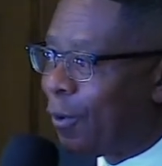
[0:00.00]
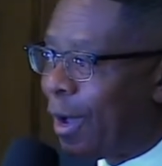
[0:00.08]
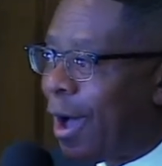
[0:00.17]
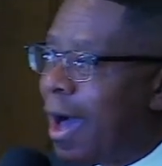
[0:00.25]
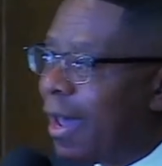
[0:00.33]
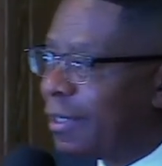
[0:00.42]

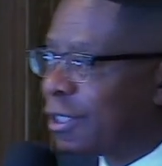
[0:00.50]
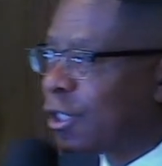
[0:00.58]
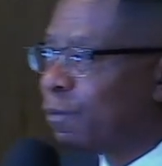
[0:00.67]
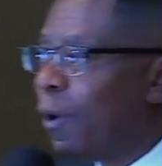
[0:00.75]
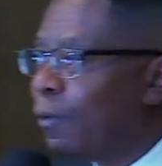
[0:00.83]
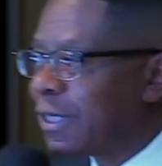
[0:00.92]
God is
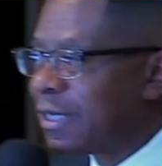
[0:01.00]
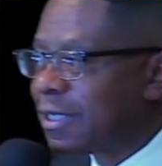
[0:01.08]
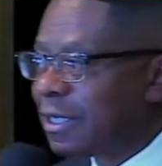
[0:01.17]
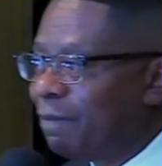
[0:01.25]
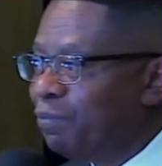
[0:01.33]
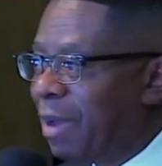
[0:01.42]
exposing exposing
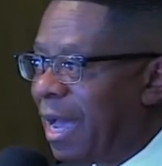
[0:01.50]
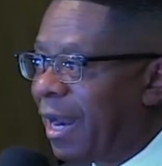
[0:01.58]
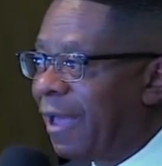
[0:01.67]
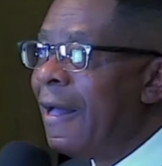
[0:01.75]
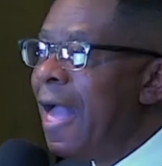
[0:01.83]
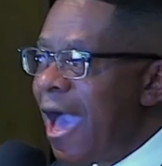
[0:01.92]

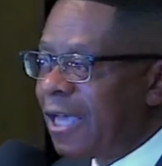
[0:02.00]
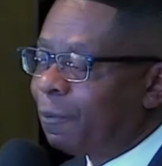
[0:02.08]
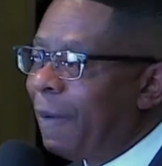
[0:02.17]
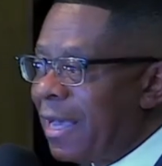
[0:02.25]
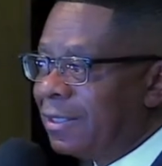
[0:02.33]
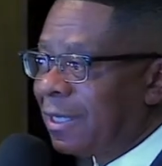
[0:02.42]
somebody, as
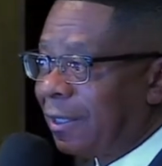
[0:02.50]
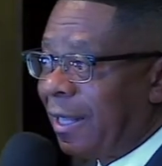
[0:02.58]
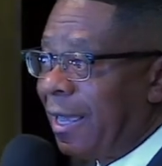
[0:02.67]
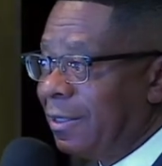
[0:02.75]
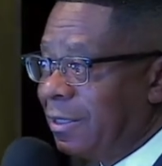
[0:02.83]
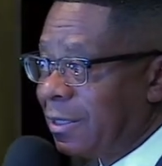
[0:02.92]
Pastor
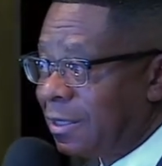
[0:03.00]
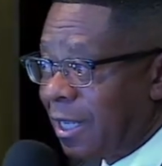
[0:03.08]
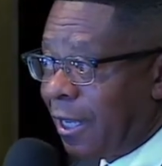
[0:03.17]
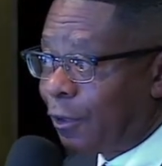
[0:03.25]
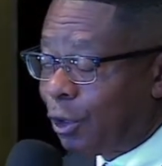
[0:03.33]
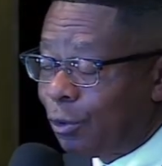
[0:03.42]
Lansden
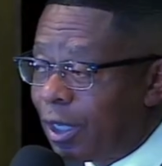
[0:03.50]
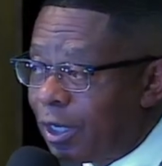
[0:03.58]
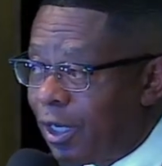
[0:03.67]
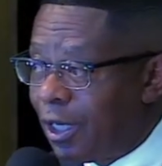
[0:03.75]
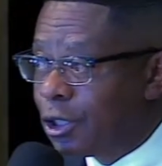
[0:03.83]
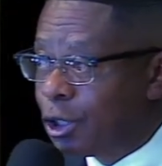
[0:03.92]
said, to the
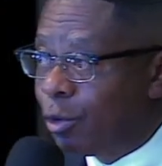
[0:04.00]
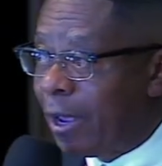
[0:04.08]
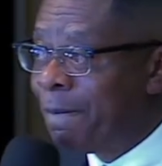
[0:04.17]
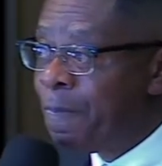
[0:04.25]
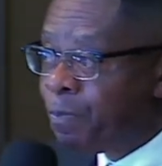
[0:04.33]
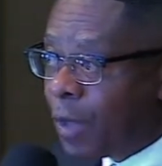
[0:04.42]

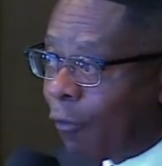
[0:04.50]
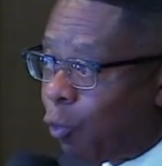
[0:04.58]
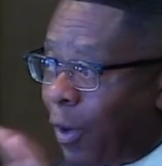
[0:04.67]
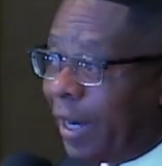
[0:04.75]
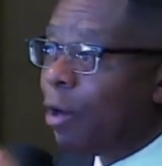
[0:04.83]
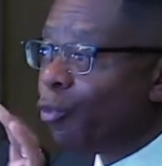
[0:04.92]
history of
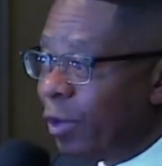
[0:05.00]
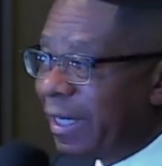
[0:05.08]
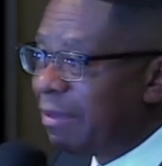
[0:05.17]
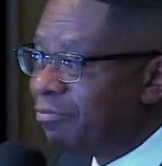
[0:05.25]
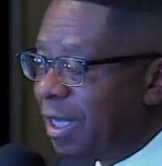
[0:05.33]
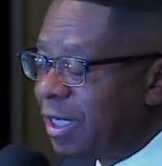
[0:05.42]
what it
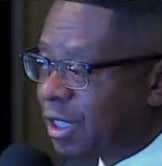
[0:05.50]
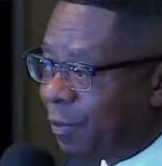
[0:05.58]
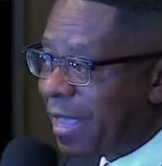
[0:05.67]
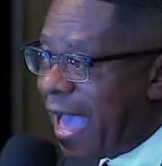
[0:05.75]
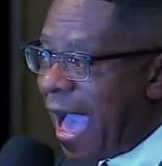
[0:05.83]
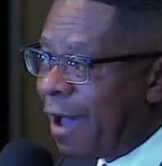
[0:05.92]
really means to
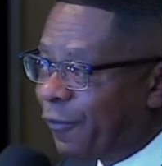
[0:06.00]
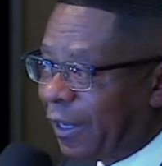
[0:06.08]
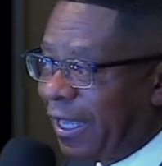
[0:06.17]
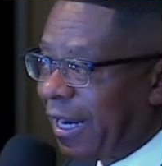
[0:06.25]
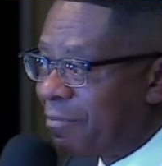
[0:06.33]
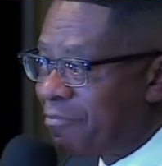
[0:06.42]
be
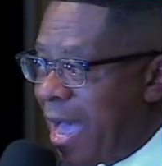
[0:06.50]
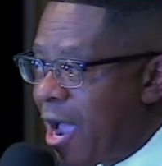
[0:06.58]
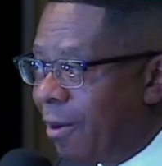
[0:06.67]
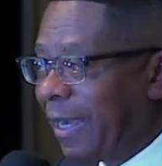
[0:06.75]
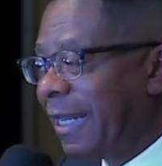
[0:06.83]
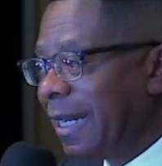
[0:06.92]
African
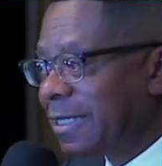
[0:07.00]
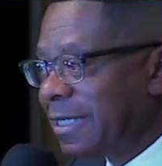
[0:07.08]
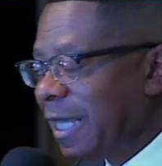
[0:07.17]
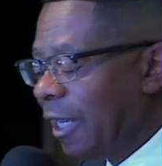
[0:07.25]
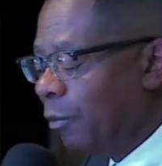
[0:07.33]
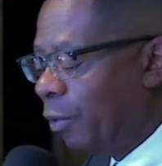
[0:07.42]
American and
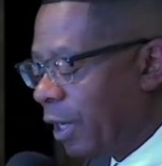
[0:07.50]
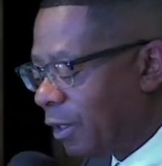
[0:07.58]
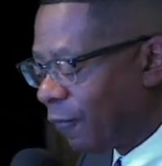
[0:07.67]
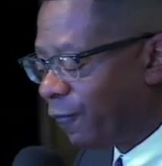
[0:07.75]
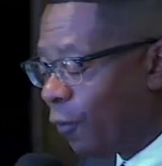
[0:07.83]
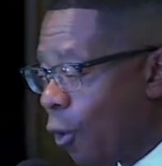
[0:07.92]
celebrate
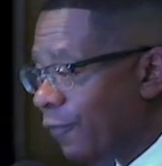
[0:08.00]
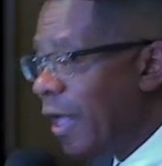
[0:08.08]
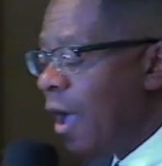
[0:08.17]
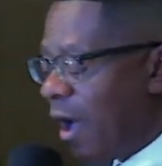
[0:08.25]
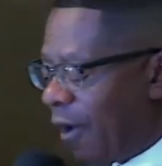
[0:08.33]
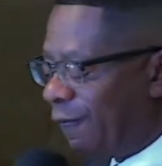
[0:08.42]
the 4th
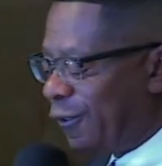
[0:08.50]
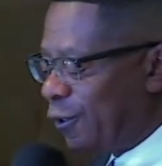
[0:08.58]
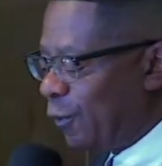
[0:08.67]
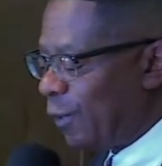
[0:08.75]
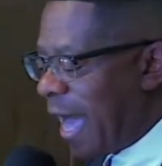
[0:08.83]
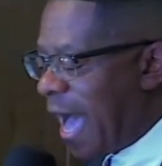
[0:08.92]
of July.